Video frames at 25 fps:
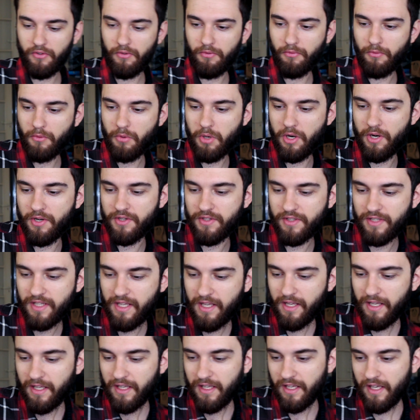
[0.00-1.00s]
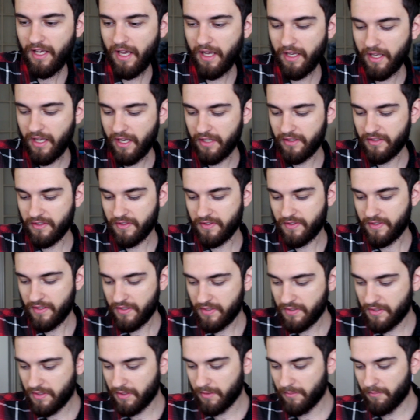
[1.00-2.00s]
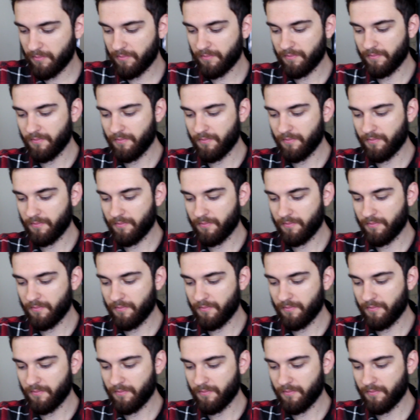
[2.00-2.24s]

of course. I got the system,